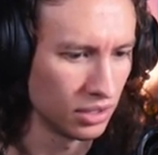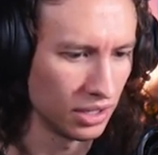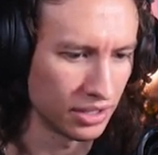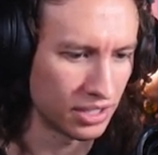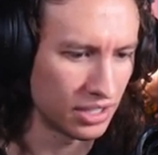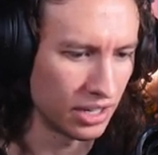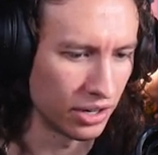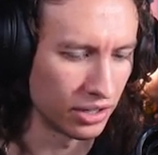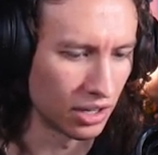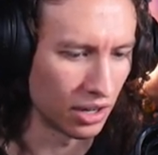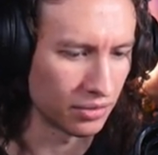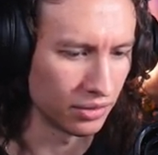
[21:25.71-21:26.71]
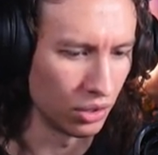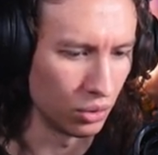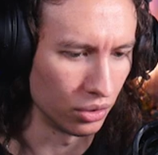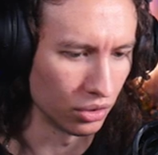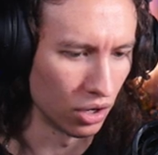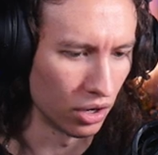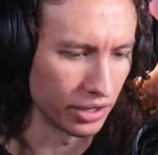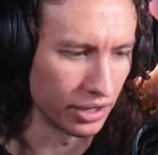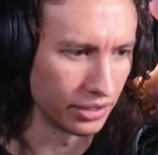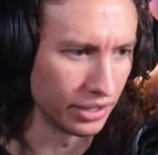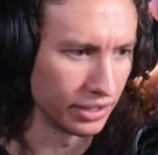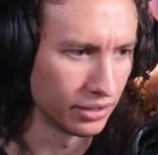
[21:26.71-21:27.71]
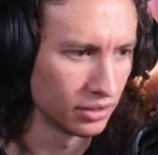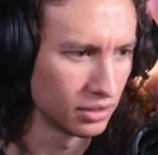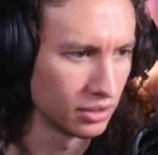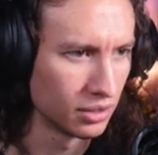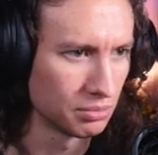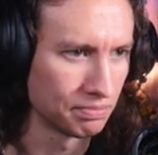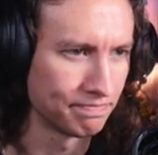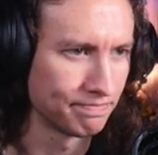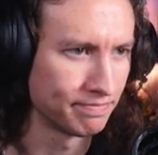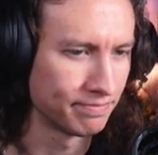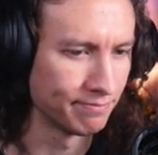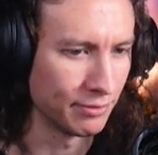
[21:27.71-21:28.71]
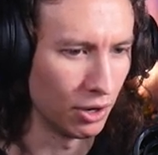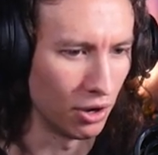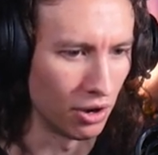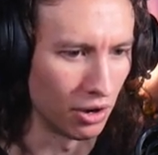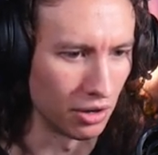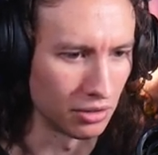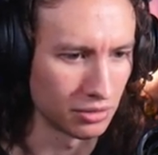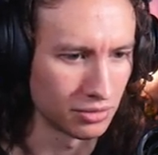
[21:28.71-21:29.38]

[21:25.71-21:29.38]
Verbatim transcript: Staring off lo longingly. Aw.